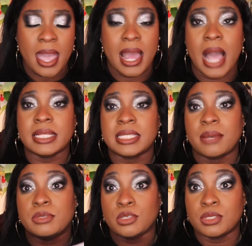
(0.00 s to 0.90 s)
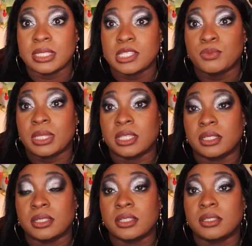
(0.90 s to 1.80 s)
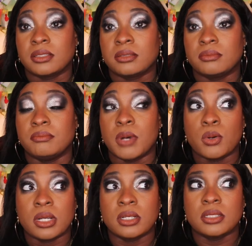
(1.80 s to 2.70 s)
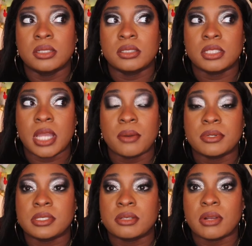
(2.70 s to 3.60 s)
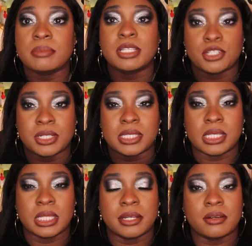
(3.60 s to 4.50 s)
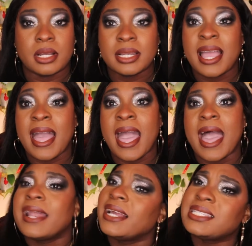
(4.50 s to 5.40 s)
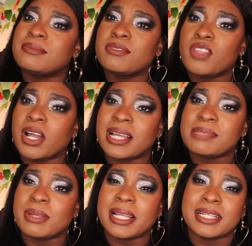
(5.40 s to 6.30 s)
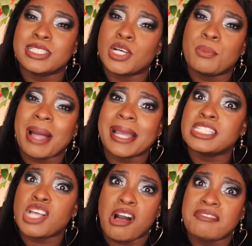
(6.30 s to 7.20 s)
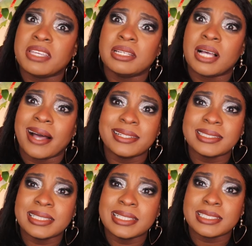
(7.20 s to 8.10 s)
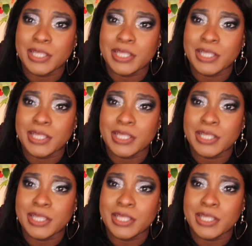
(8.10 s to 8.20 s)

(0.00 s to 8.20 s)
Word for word: And honestly, I was using this with the mocha shower scrub that you're going to see later on. And I thought I smelled like a dope iced coffee, honestly.